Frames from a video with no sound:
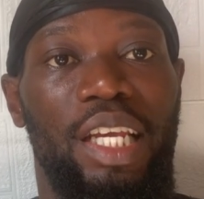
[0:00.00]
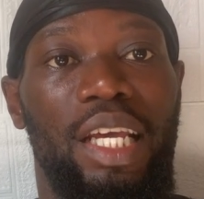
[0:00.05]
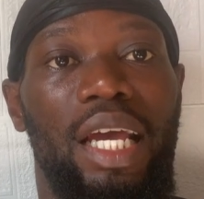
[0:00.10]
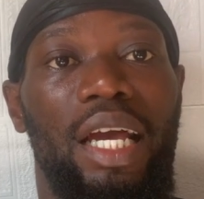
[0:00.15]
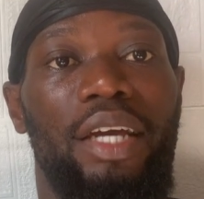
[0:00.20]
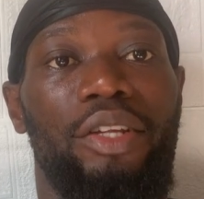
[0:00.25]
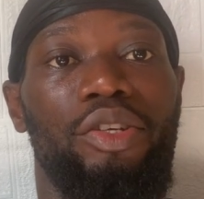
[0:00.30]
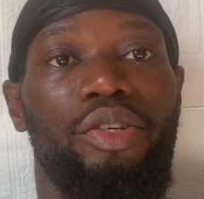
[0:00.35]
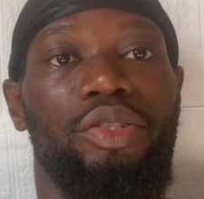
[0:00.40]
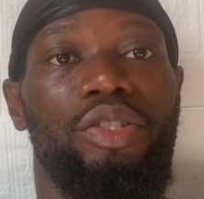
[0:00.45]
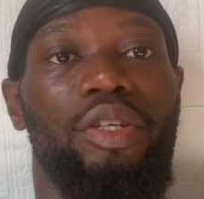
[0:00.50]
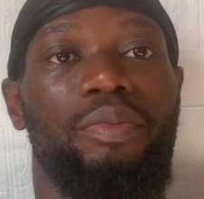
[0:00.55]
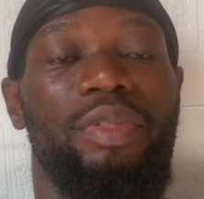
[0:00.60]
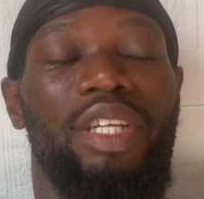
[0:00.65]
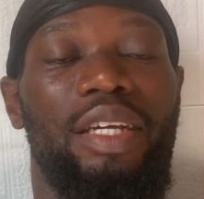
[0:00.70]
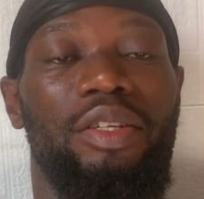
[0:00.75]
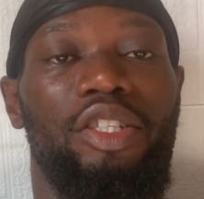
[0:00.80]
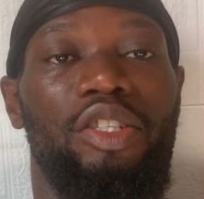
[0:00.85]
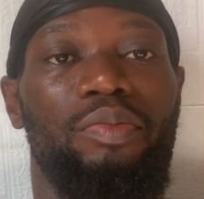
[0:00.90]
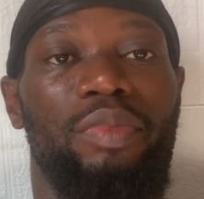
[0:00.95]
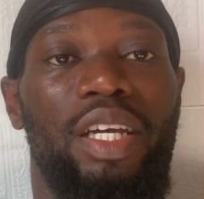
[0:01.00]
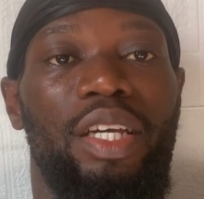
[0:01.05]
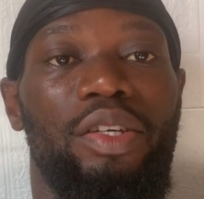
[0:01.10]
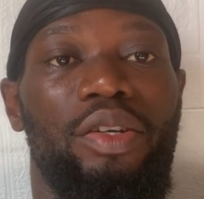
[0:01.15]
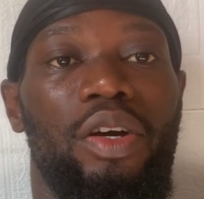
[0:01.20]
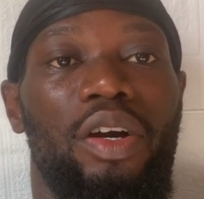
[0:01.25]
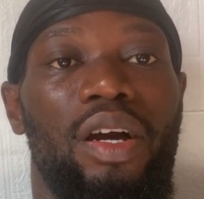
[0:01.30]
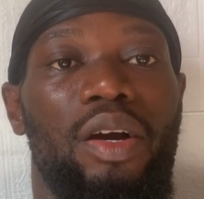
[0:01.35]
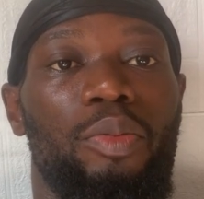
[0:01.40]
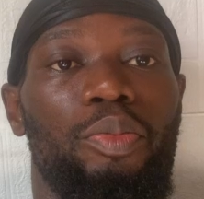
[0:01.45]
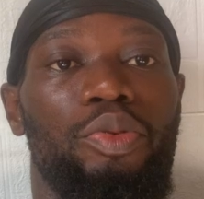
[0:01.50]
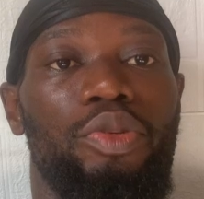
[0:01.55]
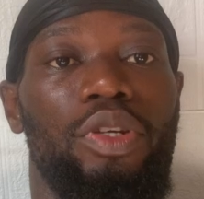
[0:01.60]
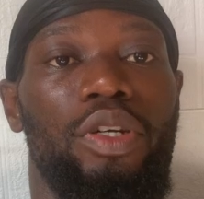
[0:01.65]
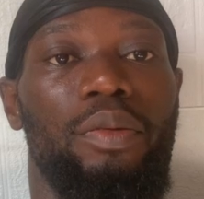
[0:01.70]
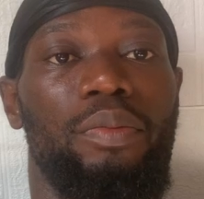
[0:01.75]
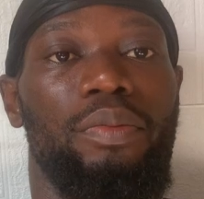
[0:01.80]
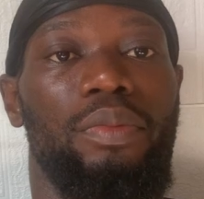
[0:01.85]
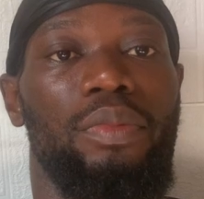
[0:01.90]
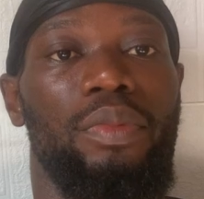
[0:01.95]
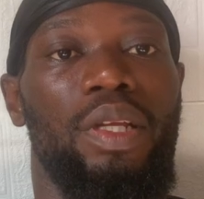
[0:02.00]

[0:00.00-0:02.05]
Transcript: I know sometimes you might open